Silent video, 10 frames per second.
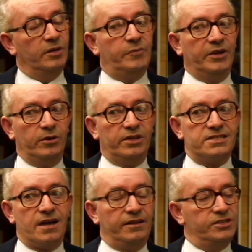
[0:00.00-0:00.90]
But if we do
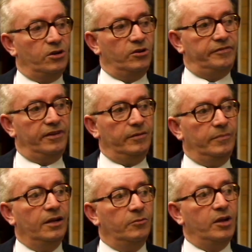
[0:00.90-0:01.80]
decide to show the
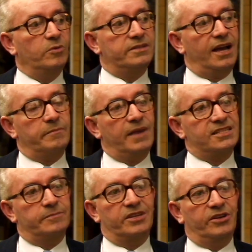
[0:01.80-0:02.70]
film, we will take
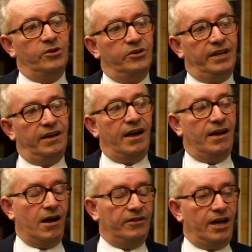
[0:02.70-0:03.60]
maximum security uh,